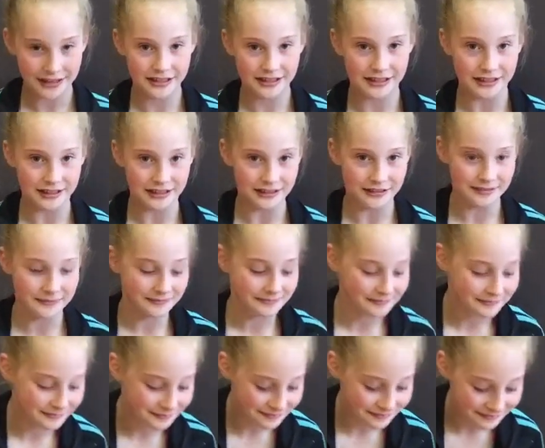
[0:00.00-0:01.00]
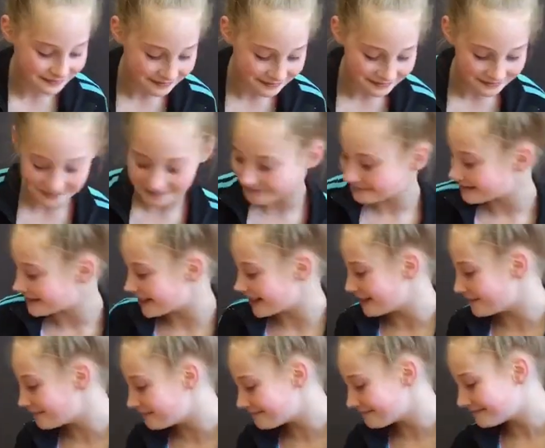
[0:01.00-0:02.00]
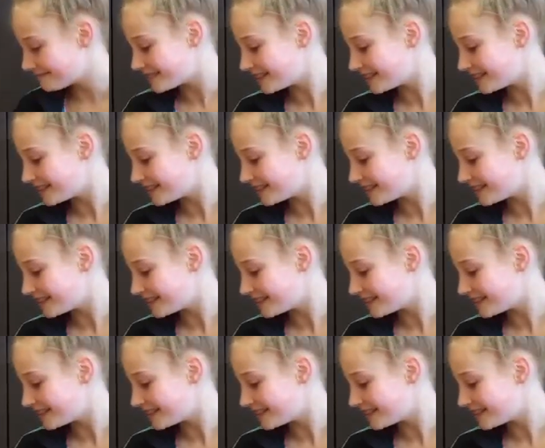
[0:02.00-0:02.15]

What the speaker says: So, them.